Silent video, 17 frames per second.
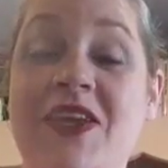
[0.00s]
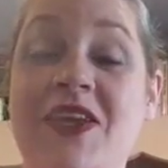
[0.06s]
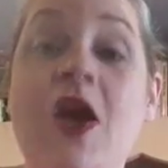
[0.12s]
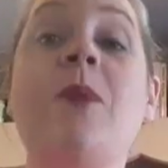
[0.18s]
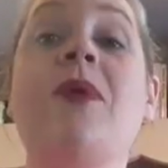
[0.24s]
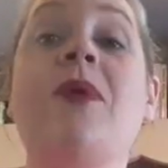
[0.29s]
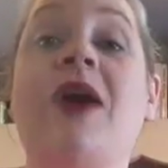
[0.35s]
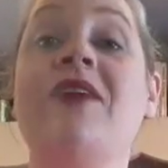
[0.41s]

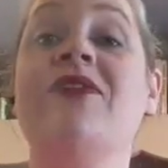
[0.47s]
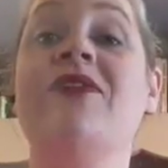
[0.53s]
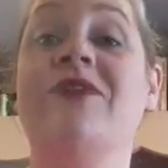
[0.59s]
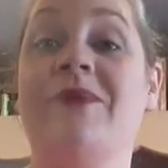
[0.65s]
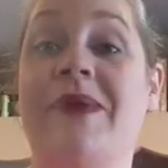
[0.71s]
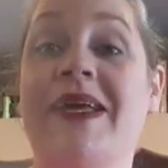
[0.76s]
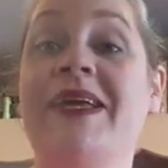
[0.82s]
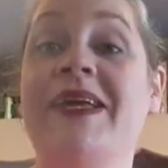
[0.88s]
Y'all pray for
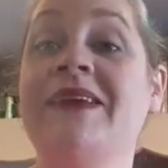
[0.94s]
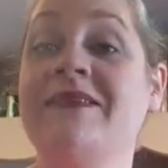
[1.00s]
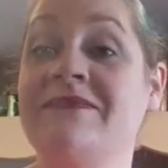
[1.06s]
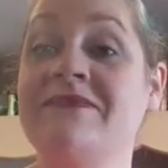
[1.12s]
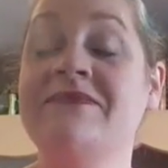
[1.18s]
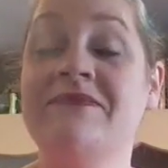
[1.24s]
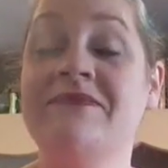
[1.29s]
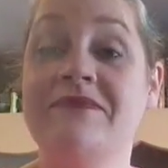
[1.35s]
me.
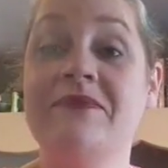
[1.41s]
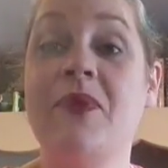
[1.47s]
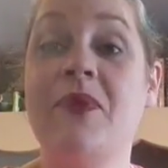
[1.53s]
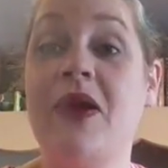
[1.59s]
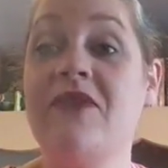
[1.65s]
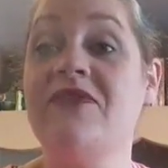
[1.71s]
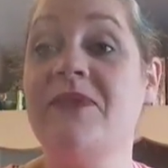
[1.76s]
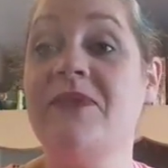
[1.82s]

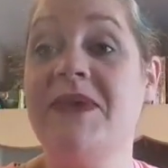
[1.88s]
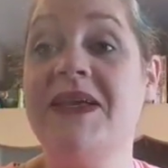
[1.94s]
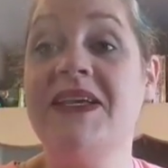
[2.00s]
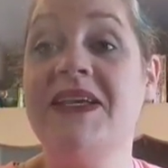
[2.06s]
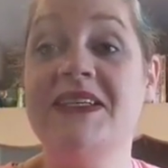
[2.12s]
Pray for me